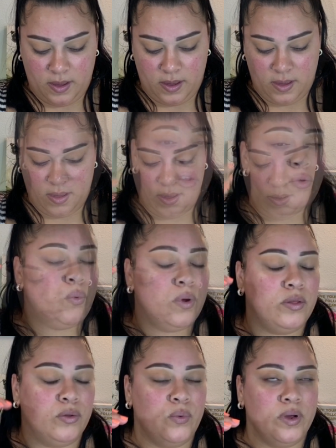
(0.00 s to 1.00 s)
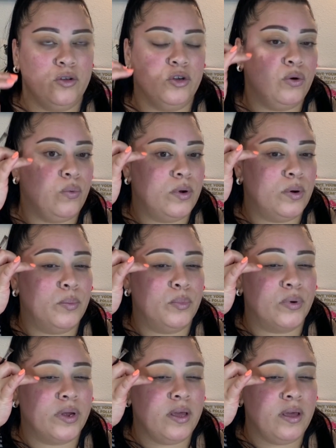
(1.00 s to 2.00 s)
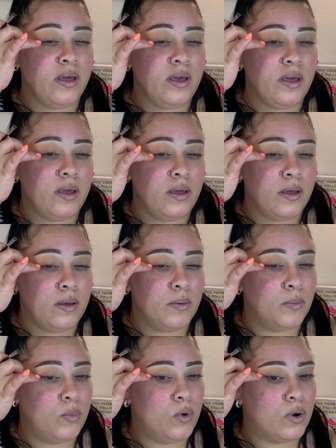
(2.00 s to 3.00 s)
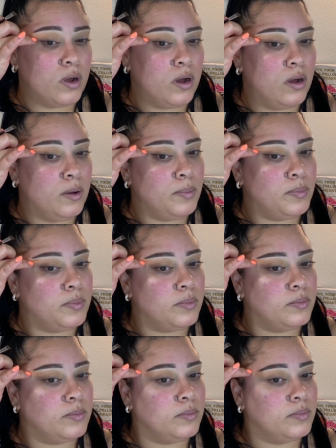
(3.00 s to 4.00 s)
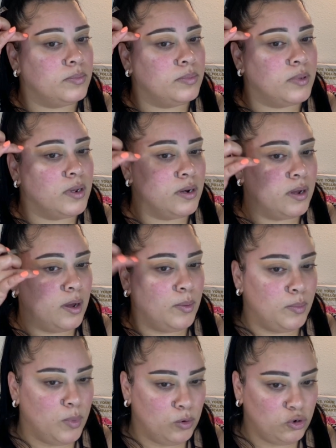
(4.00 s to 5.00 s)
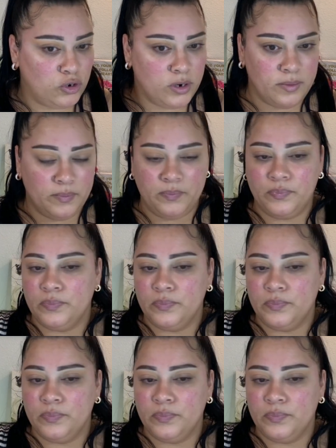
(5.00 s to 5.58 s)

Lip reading: I know you want the wing, you're gonna want to bring it more up in the up motion,